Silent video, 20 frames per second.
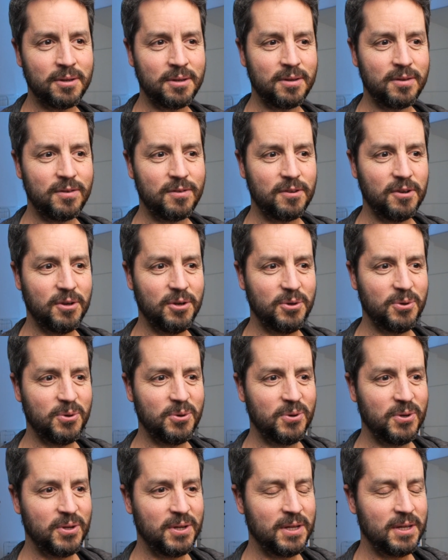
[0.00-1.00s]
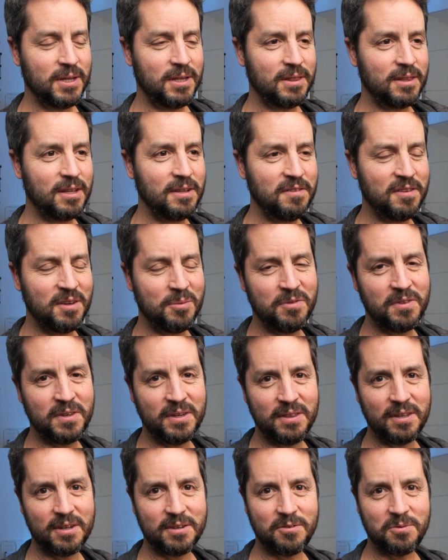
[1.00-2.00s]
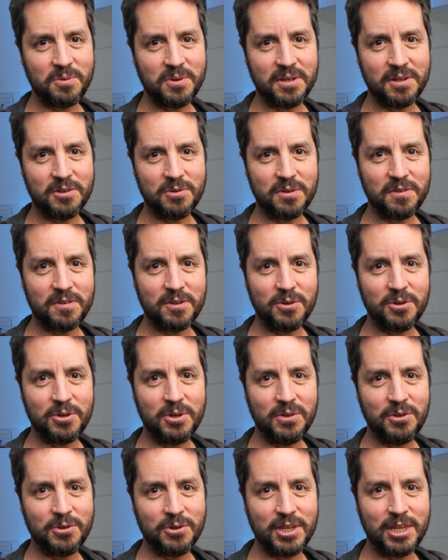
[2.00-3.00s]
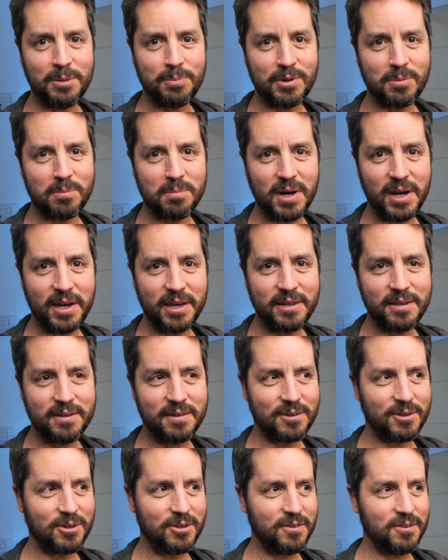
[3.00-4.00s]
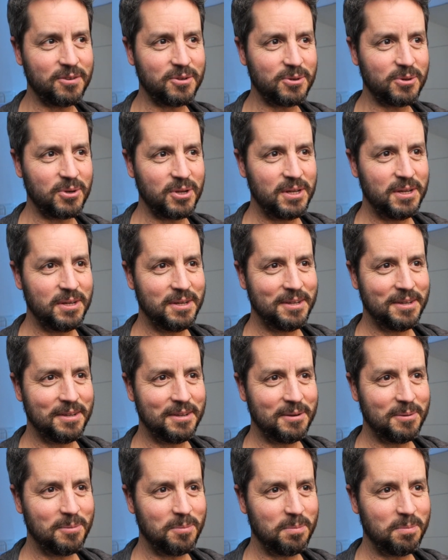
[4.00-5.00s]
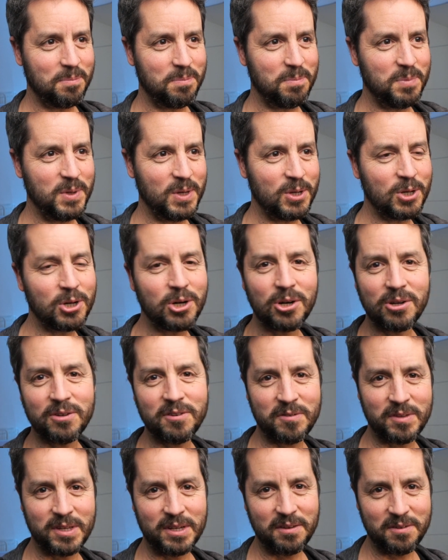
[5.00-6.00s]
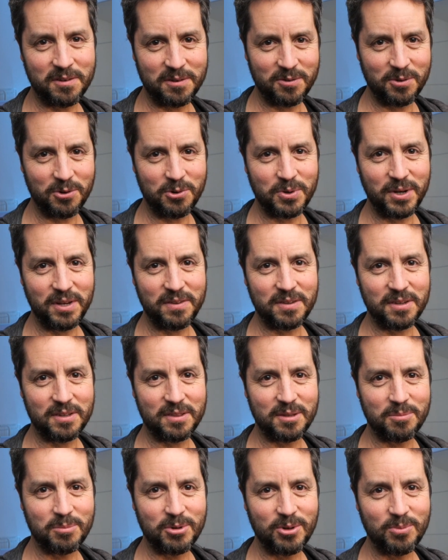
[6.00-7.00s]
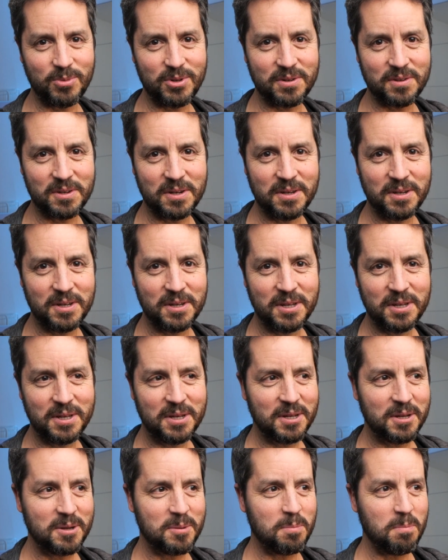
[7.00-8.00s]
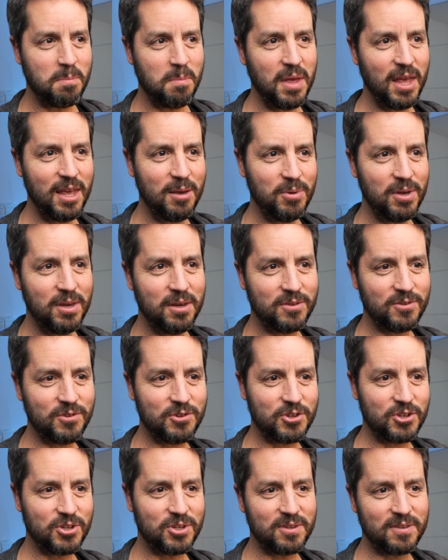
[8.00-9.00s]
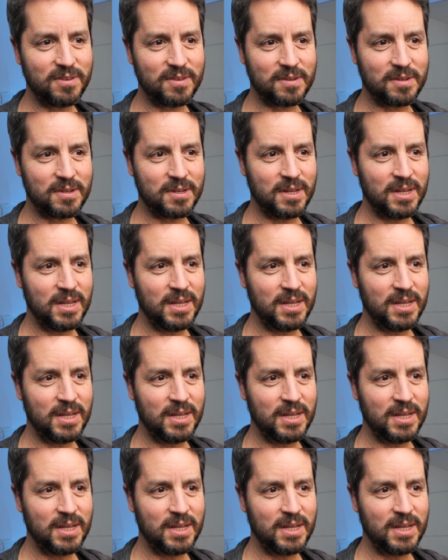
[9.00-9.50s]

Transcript: So that's something that's really interesting to keep in mind. Also, because things are so crazy at the moment, maybe it's just